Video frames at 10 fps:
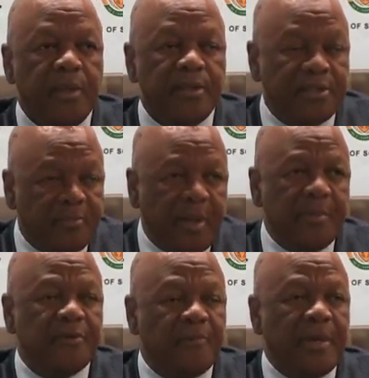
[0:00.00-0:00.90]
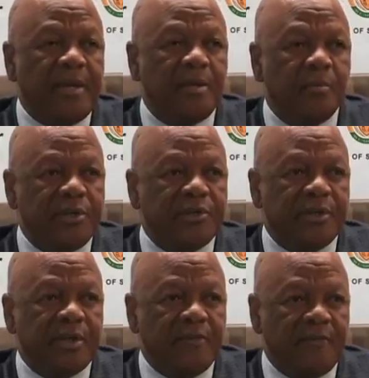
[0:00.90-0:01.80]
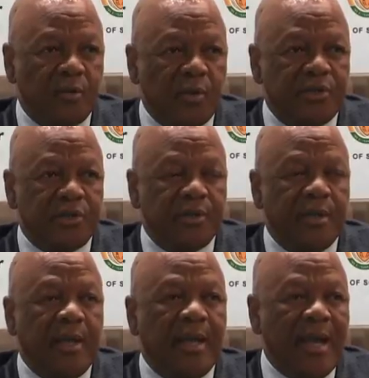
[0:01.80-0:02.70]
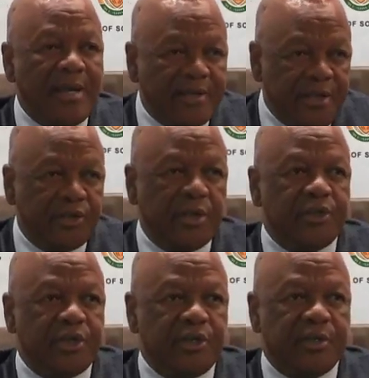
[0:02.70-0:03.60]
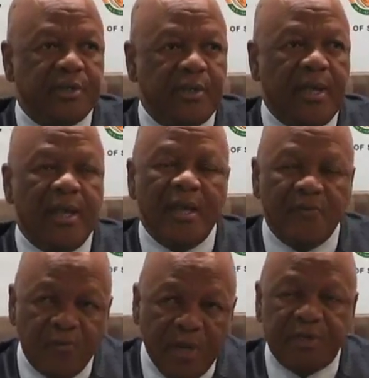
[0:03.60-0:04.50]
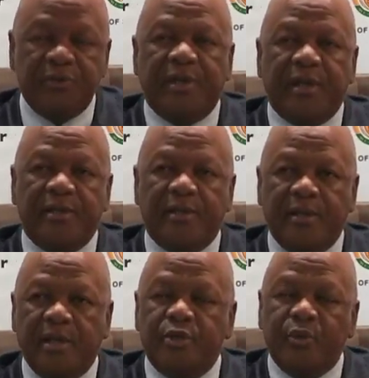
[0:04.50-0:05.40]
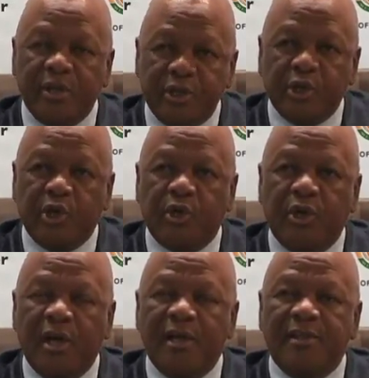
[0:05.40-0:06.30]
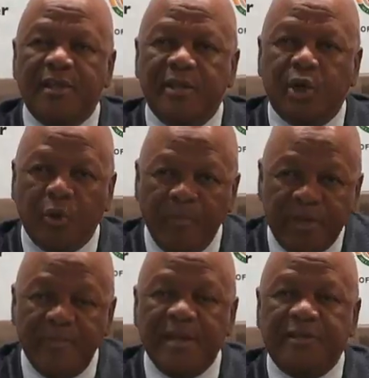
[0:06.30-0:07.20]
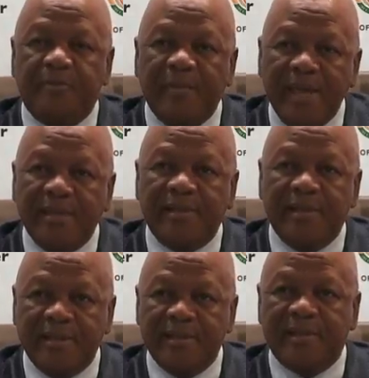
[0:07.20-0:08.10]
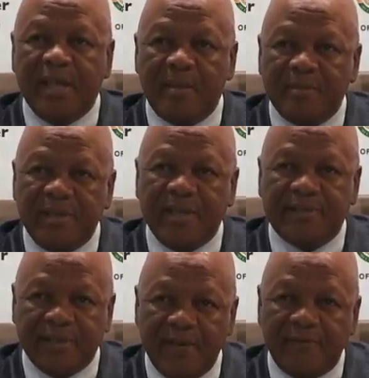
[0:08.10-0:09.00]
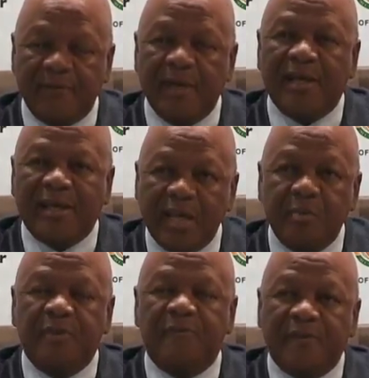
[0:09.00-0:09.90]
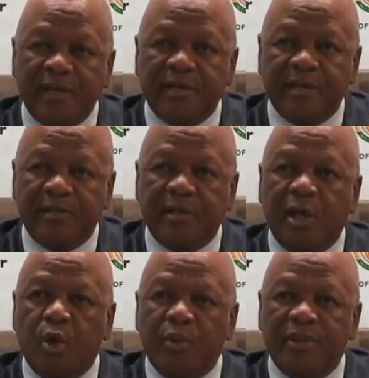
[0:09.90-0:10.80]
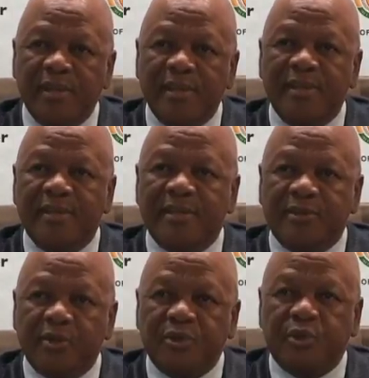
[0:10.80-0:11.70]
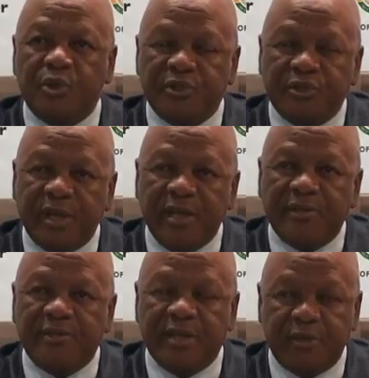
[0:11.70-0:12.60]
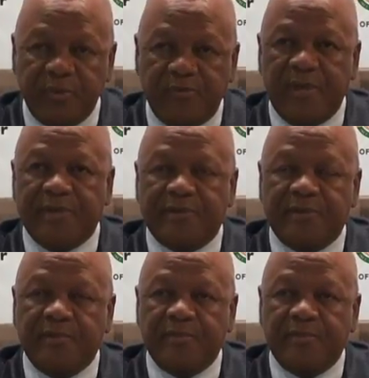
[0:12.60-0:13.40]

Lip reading: The Department of Planning, Monitoring and Evaluation and National Treasury have worked together to ensure that the commitments made in this MTSF can be funded within the resource constraints that we face.